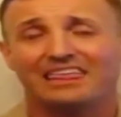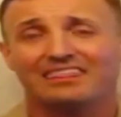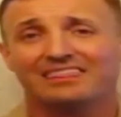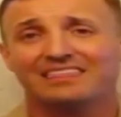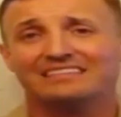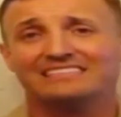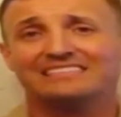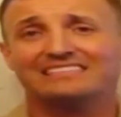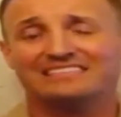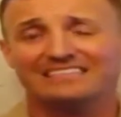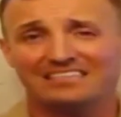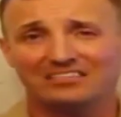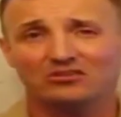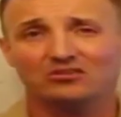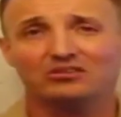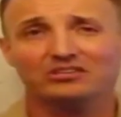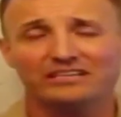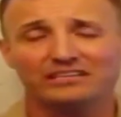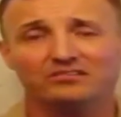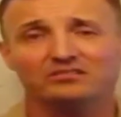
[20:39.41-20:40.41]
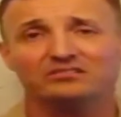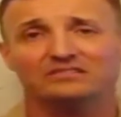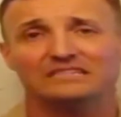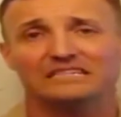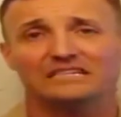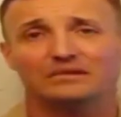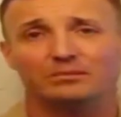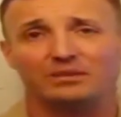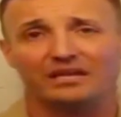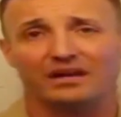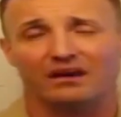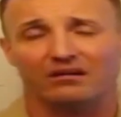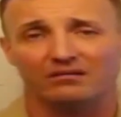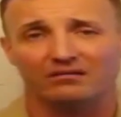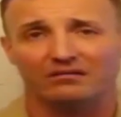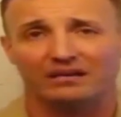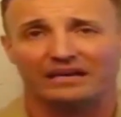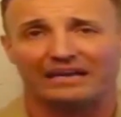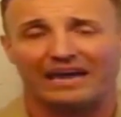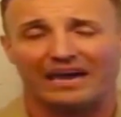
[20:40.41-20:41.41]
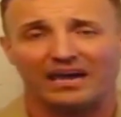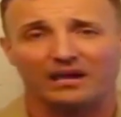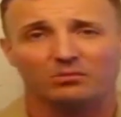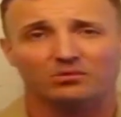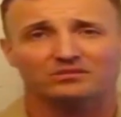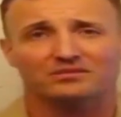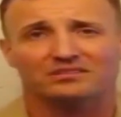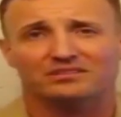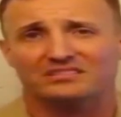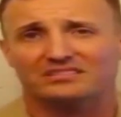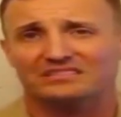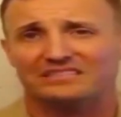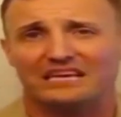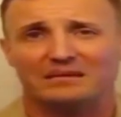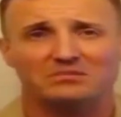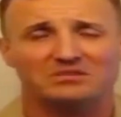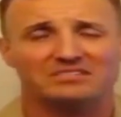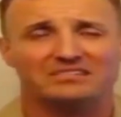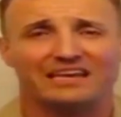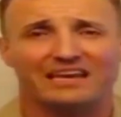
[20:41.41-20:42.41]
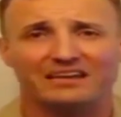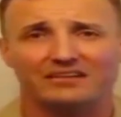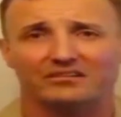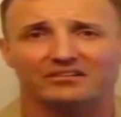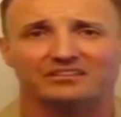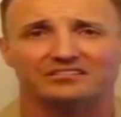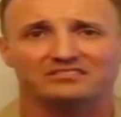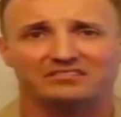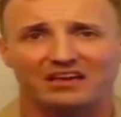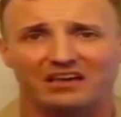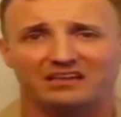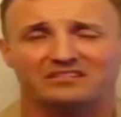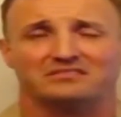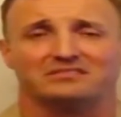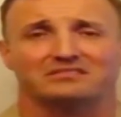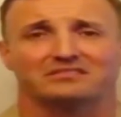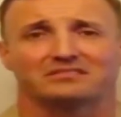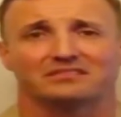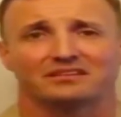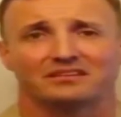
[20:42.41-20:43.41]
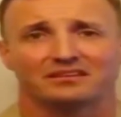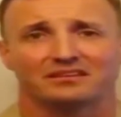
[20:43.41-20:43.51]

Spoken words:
the senior leaders need to be held accountable to the same standard as us.